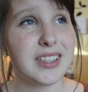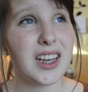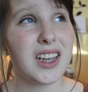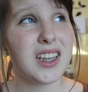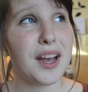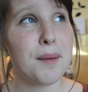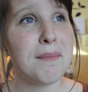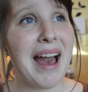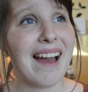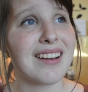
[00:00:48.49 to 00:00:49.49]
Sun, come
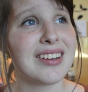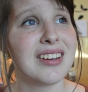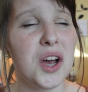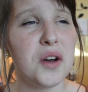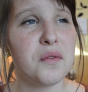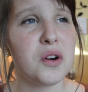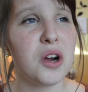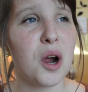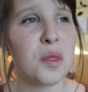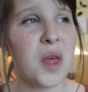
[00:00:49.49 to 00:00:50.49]
back, wherefore
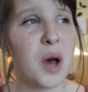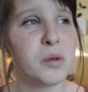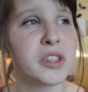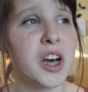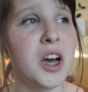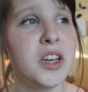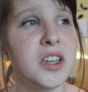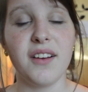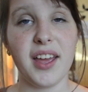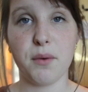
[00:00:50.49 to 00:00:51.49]
art thou, sun?
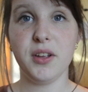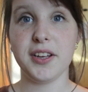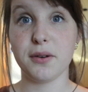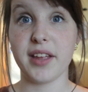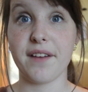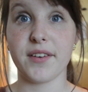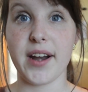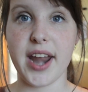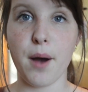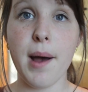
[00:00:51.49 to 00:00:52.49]
Okay, we'll ignore that for
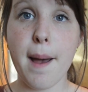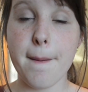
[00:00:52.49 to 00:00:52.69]
right now.